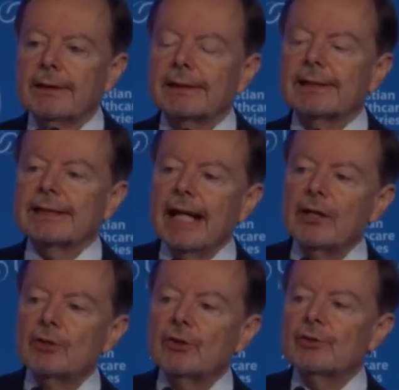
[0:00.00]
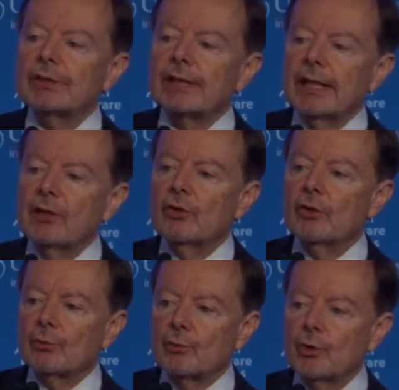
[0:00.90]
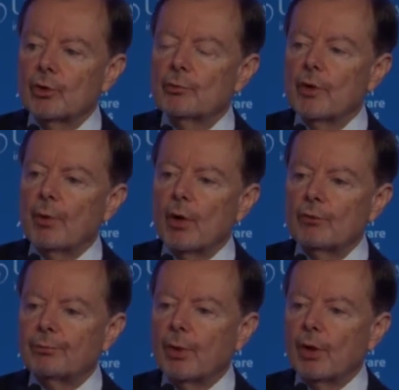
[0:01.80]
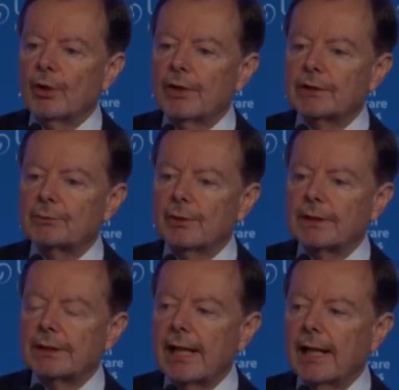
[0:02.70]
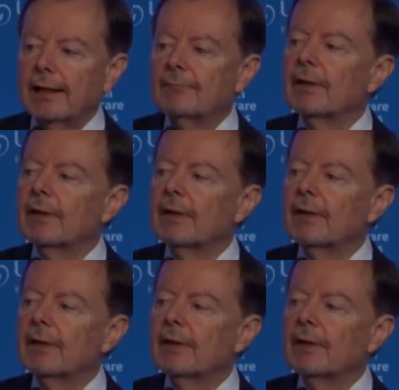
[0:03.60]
The senators in the room of both parties would say,